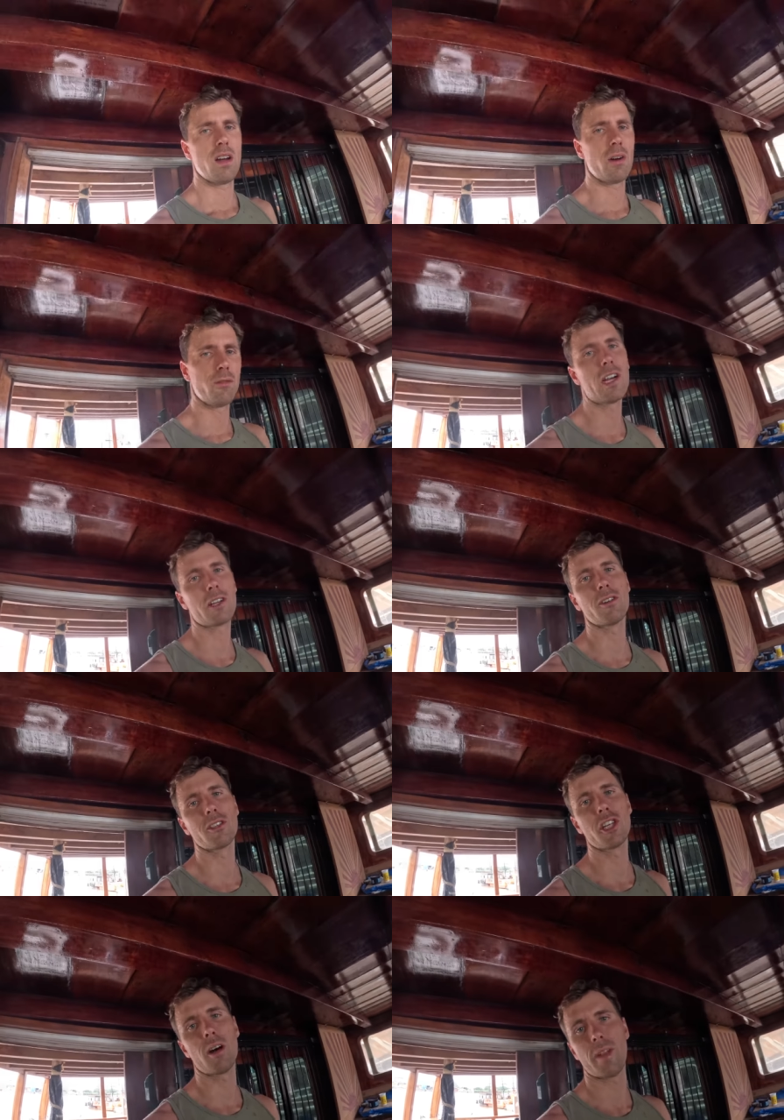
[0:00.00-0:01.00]
A really cool
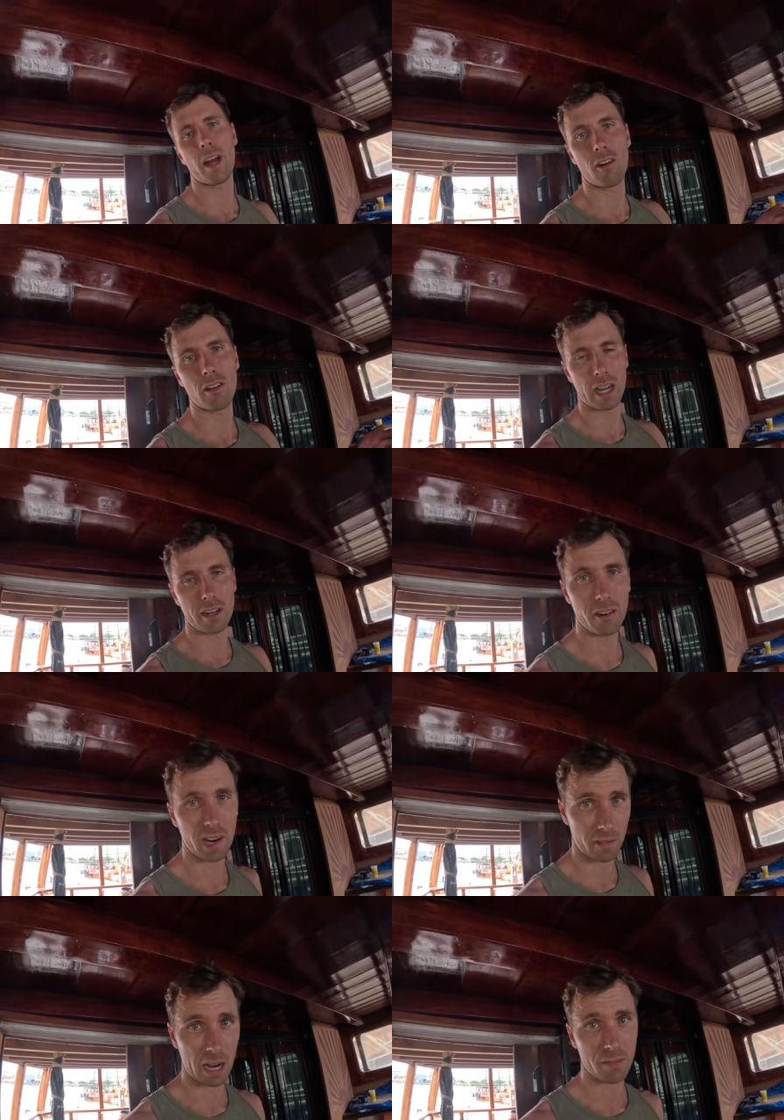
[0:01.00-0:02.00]
job that Orlando
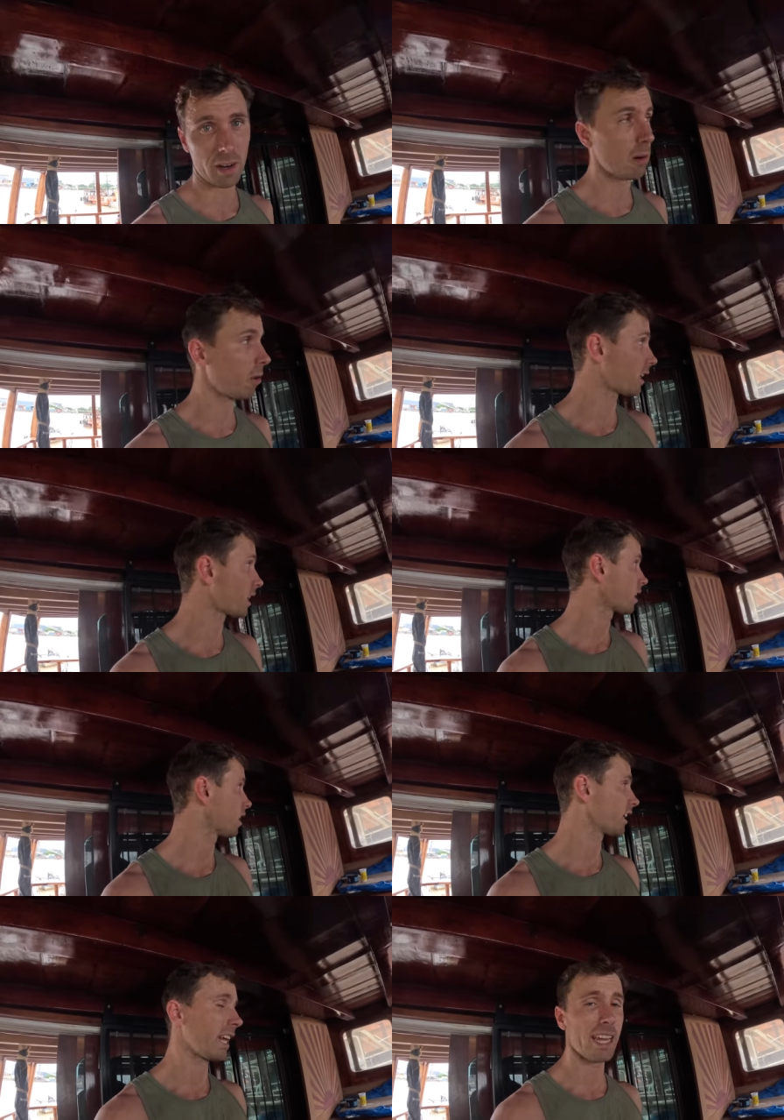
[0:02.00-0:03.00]
and Rafa are working
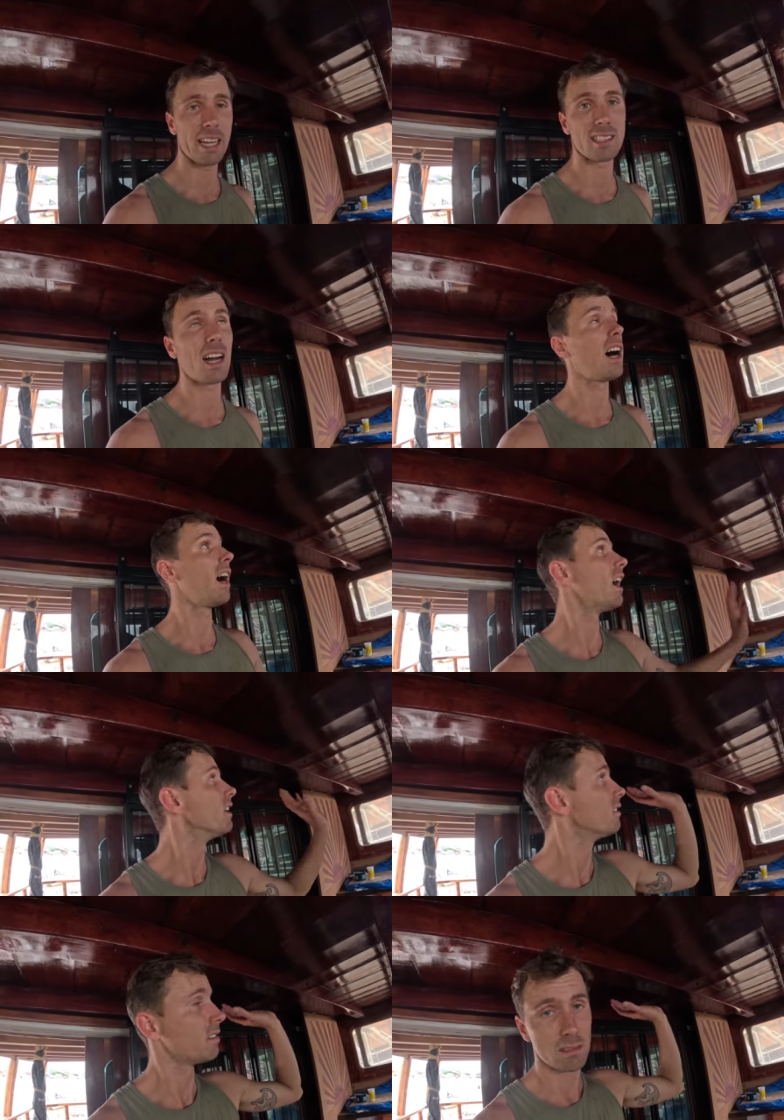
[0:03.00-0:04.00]
on is
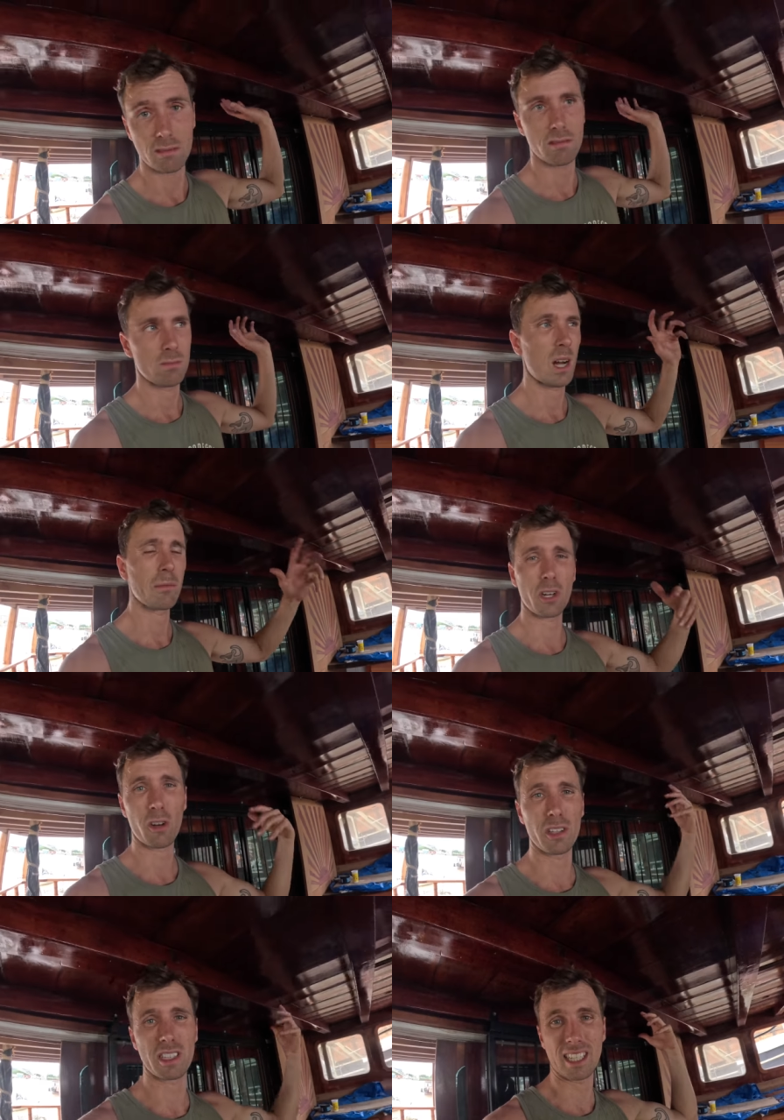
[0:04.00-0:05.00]
our, I'm going to
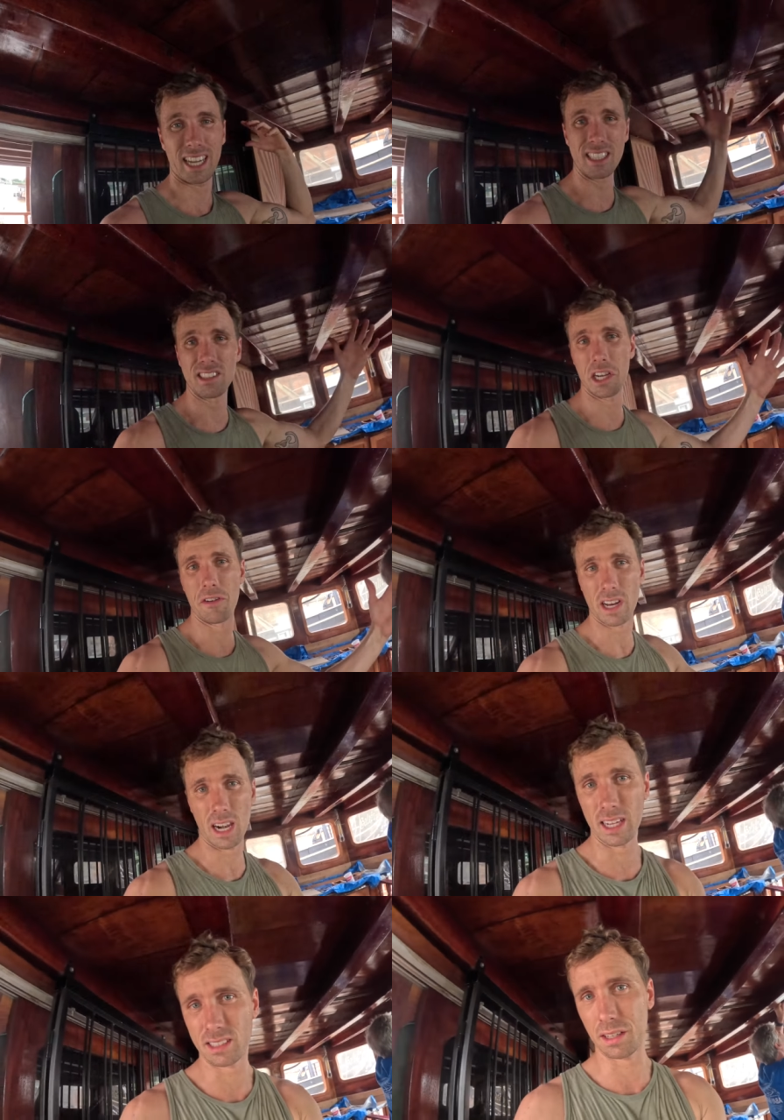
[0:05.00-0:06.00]
call this interior
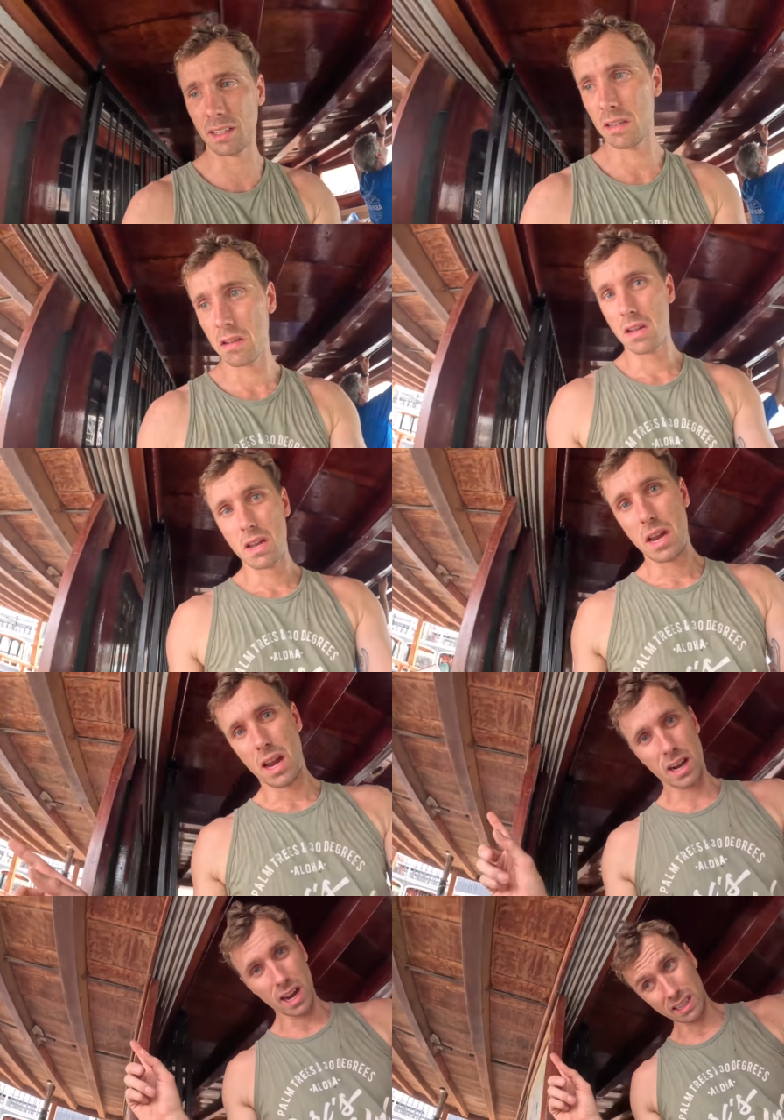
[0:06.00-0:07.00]
lighting
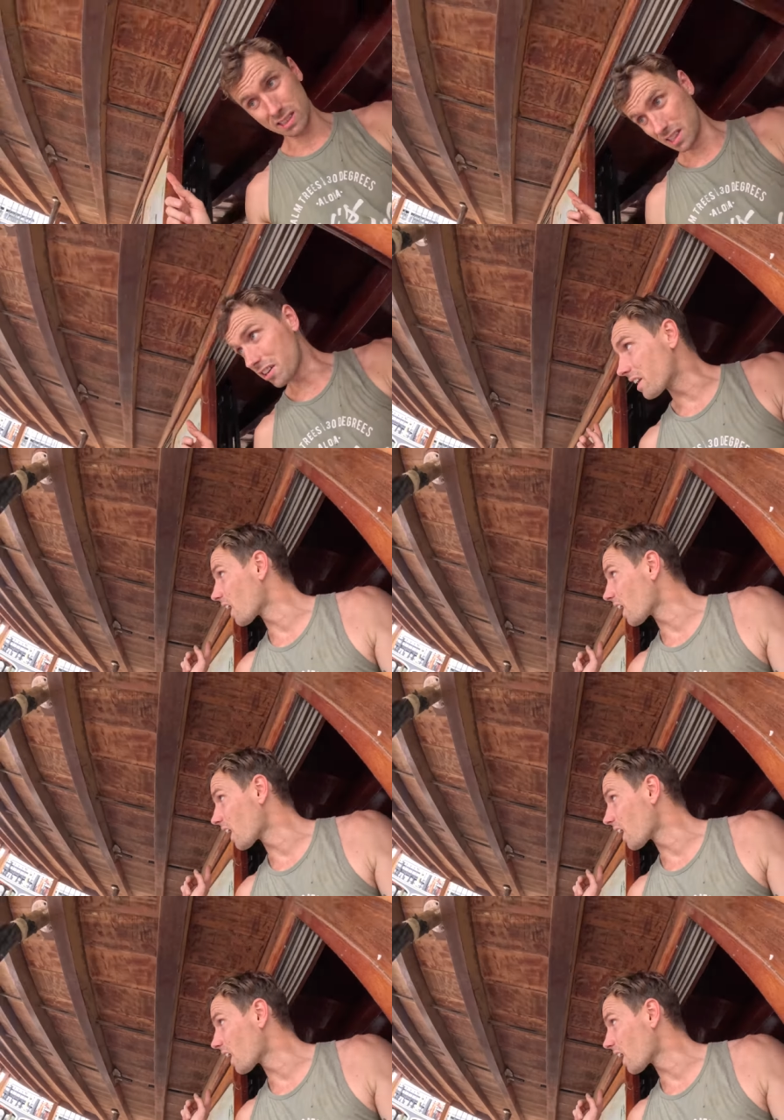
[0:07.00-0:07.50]
and exterior